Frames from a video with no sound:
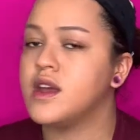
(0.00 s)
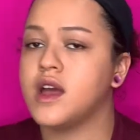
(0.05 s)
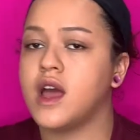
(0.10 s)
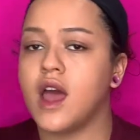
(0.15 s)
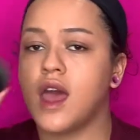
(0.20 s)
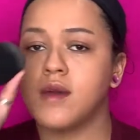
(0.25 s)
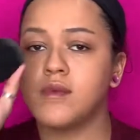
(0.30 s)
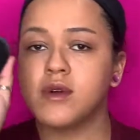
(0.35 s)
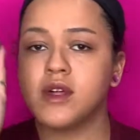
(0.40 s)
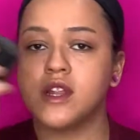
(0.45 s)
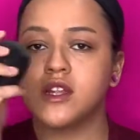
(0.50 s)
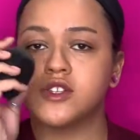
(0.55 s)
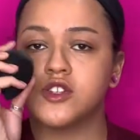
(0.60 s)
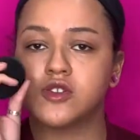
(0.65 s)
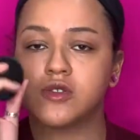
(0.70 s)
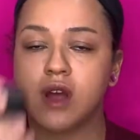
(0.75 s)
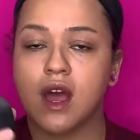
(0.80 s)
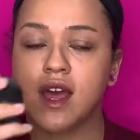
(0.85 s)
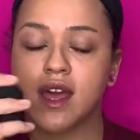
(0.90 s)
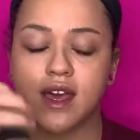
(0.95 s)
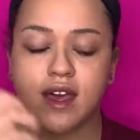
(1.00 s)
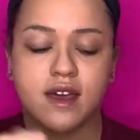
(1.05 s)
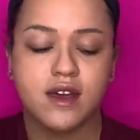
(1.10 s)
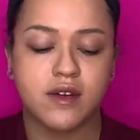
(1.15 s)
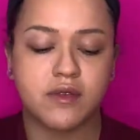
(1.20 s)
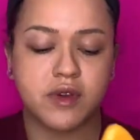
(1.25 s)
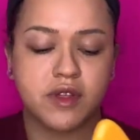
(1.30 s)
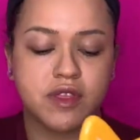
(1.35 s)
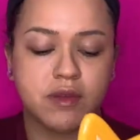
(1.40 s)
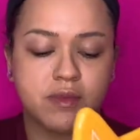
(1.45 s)
I'm going to try
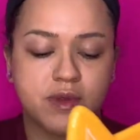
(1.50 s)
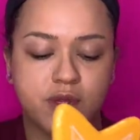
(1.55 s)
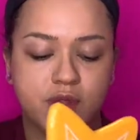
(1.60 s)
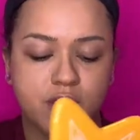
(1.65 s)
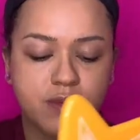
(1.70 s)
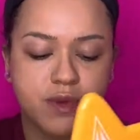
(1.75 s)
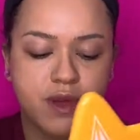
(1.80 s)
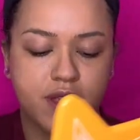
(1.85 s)
it with the Beauty